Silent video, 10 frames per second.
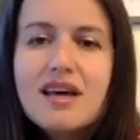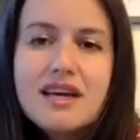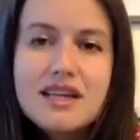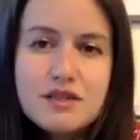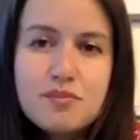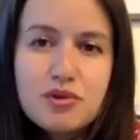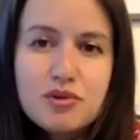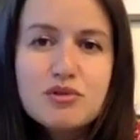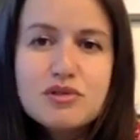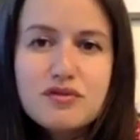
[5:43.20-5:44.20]
is
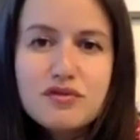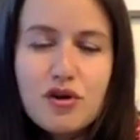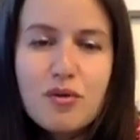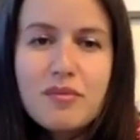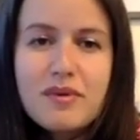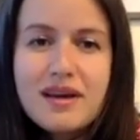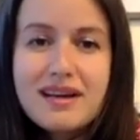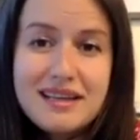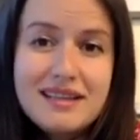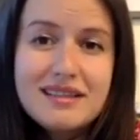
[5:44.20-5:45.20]
produced from
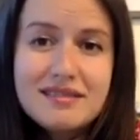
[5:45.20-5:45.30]
clean